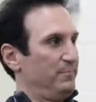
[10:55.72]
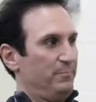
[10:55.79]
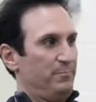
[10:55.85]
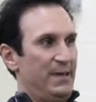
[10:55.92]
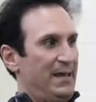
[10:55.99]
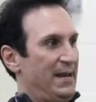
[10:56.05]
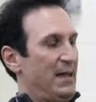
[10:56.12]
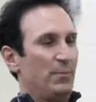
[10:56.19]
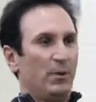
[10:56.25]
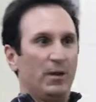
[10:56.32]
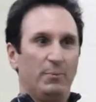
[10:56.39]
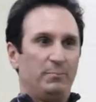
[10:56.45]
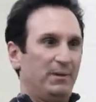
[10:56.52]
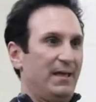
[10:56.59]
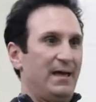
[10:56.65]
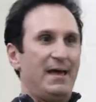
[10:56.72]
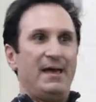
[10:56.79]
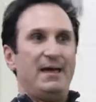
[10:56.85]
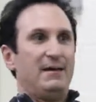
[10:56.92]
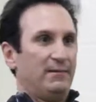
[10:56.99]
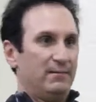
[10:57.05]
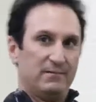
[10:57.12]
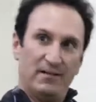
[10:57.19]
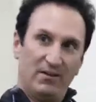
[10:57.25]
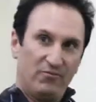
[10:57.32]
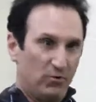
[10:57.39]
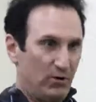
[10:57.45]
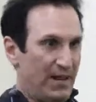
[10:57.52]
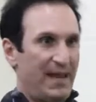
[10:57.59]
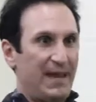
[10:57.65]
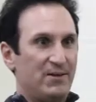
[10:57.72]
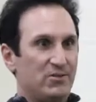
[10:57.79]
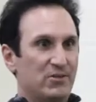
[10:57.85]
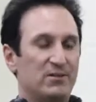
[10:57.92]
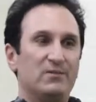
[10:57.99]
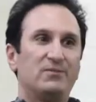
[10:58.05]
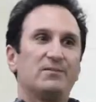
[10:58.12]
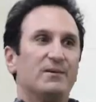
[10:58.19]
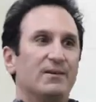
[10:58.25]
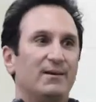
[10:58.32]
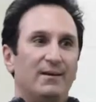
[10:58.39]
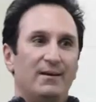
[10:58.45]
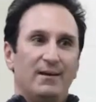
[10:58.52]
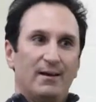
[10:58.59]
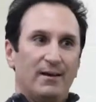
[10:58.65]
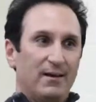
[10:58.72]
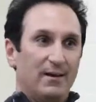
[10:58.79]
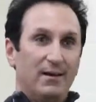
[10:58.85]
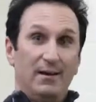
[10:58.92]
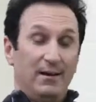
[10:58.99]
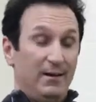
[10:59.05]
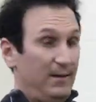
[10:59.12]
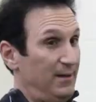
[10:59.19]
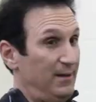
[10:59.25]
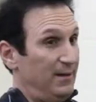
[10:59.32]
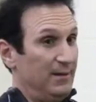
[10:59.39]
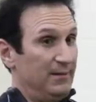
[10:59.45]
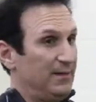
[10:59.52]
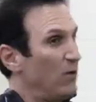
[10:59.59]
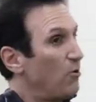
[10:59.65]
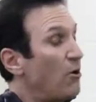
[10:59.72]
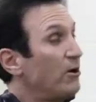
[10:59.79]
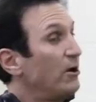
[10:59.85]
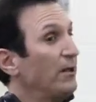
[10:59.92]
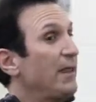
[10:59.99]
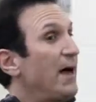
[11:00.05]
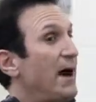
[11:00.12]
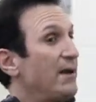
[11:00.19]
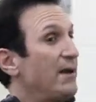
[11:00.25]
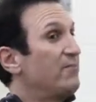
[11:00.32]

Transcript: being able to play different ages. There aren't a lot